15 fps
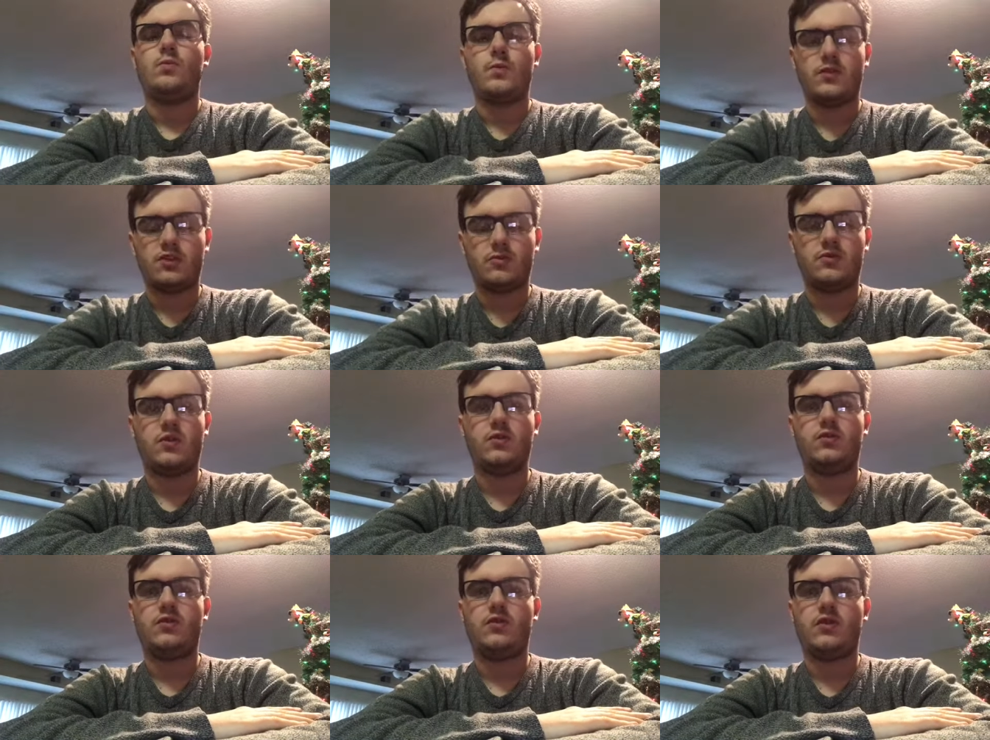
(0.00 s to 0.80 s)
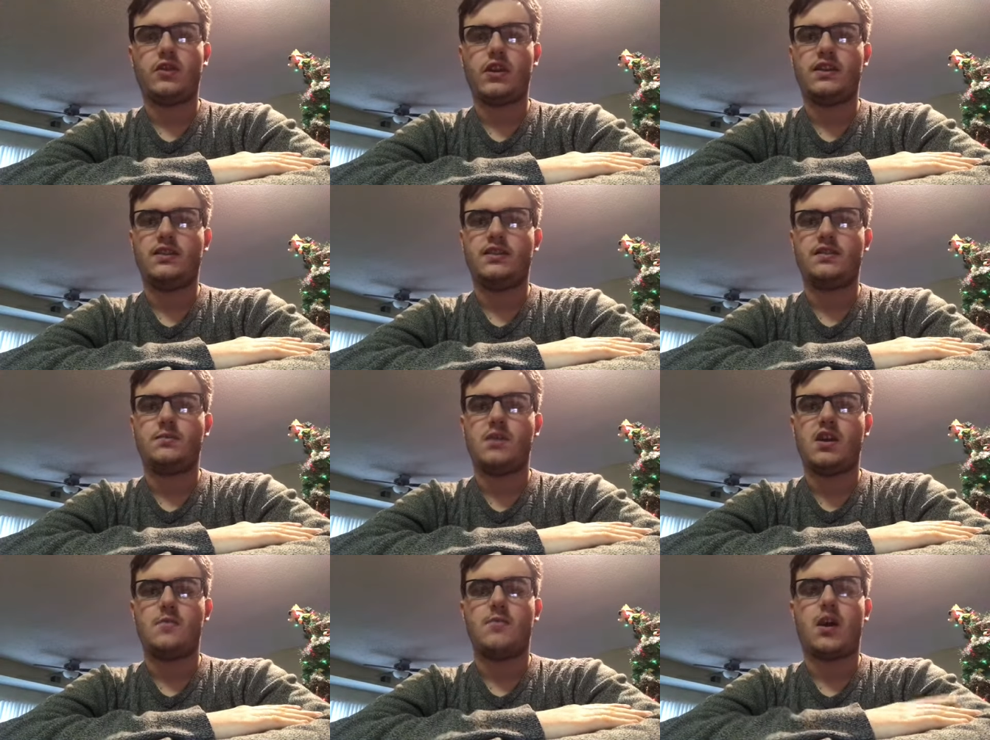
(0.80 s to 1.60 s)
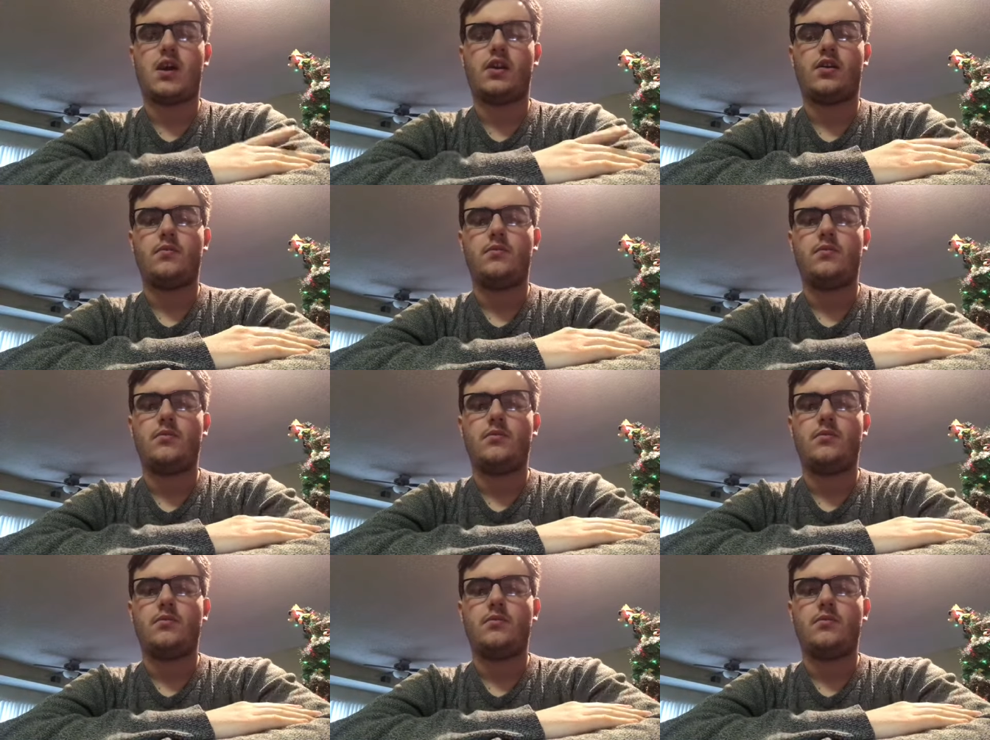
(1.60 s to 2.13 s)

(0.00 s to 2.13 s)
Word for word: So dudes and dudettes, it's me, Byron.